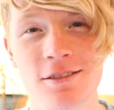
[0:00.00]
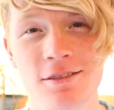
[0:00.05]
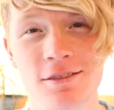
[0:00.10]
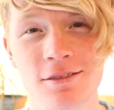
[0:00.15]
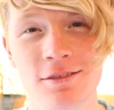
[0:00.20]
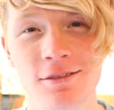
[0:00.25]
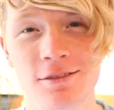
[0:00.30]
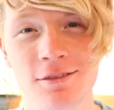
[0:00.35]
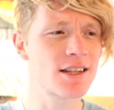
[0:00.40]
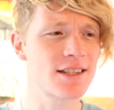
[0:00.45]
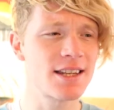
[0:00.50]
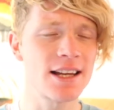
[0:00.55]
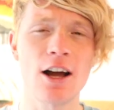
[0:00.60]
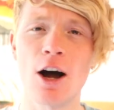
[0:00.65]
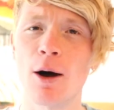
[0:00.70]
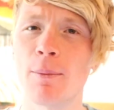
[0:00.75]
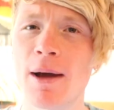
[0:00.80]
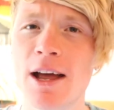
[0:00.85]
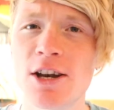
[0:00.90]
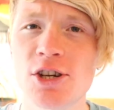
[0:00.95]
And the last thing
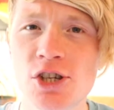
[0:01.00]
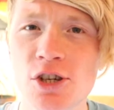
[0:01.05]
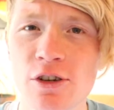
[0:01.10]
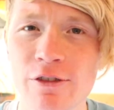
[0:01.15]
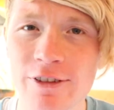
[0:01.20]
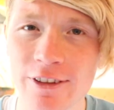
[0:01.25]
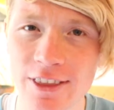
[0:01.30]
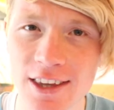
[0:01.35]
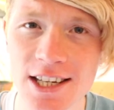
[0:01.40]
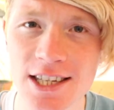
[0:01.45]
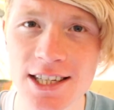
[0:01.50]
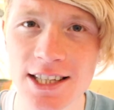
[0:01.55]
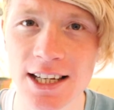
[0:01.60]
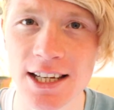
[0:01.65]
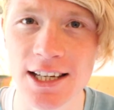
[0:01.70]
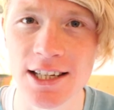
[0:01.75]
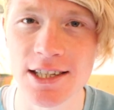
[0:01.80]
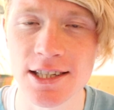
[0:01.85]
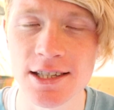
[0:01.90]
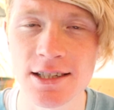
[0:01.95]
I'll mention for this
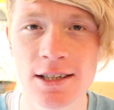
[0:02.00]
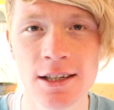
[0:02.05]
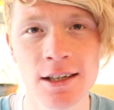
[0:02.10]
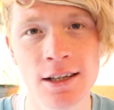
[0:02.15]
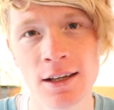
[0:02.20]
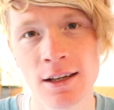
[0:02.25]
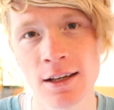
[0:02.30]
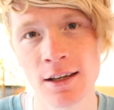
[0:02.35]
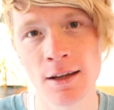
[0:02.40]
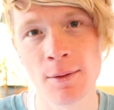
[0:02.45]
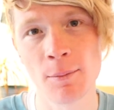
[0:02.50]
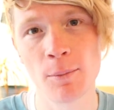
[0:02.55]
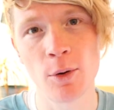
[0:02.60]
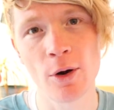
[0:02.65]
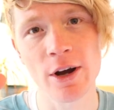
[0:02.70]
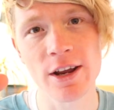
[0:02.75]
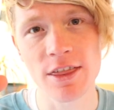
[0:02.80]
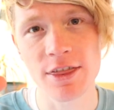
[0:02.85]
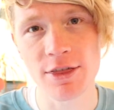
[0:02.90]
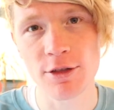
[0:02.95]
list, point